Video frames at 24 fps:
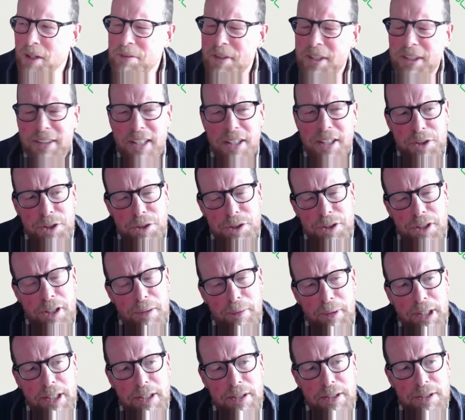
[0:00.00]
And I think that's just
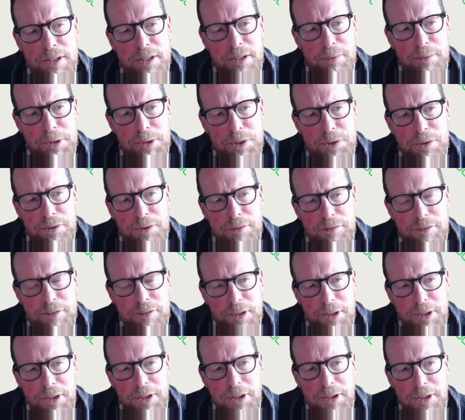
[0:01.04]
going into a sort of
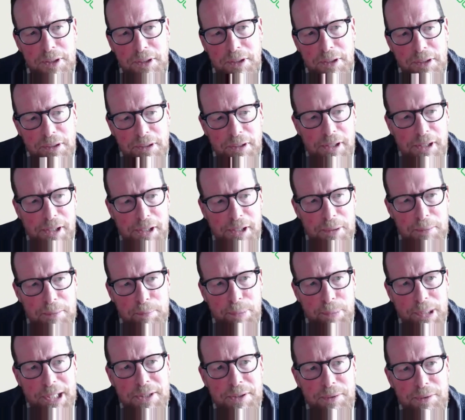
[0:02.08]

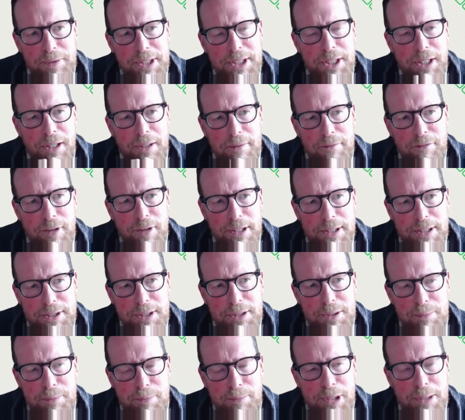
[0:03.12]
beta-y type
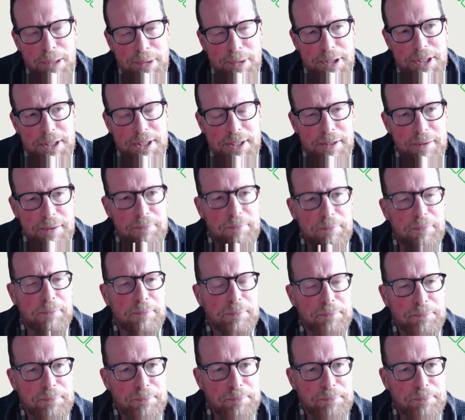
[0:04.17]
phase at the moment, isn't it?